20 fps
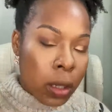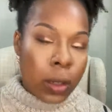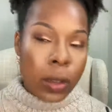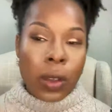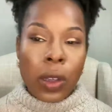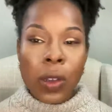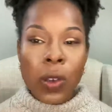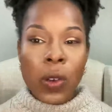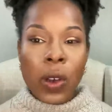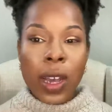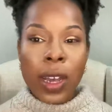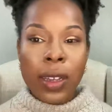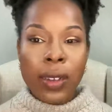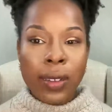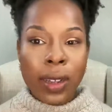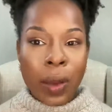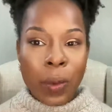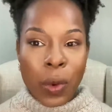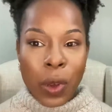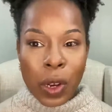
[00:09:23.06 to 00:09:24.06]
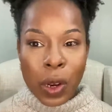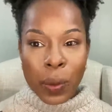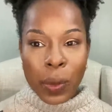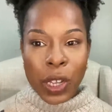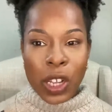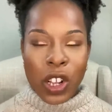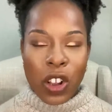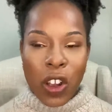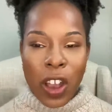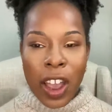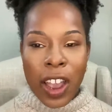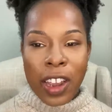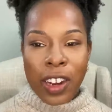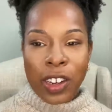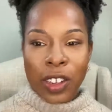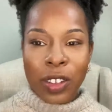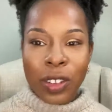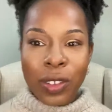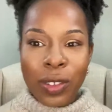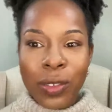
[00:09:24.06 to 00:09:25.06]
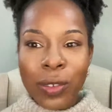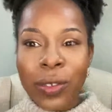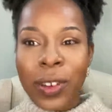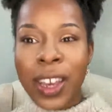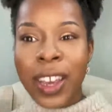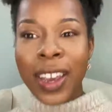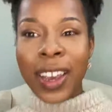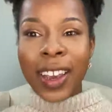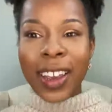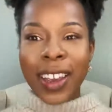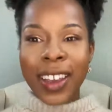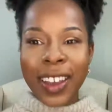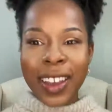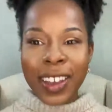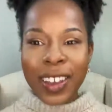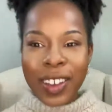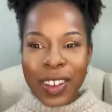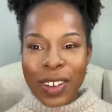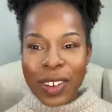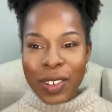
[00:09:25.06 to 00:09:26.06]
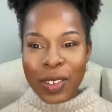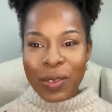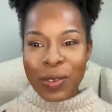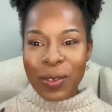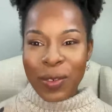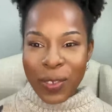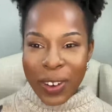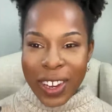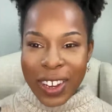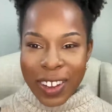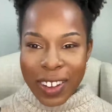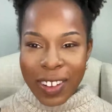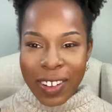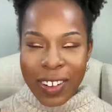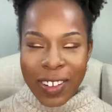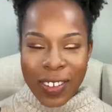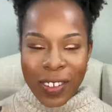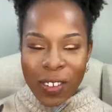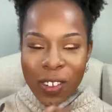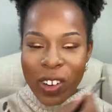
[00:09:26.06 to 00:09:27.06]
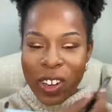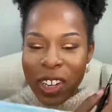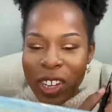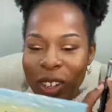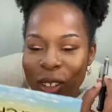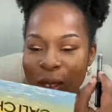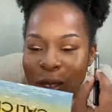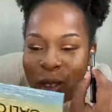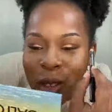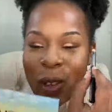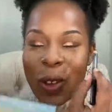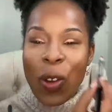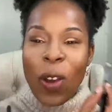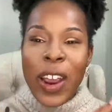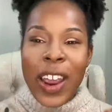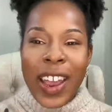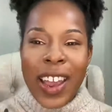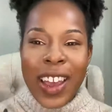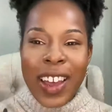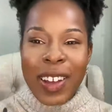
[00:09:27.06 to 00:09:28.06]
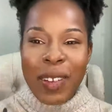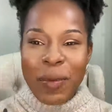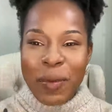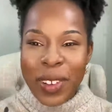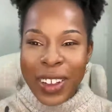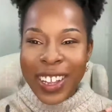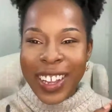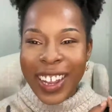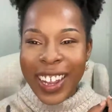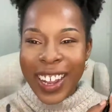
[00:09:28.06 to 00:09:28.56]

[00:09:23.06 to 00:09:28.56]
So you guys, I'm gonna be trying to do a reel on Instagram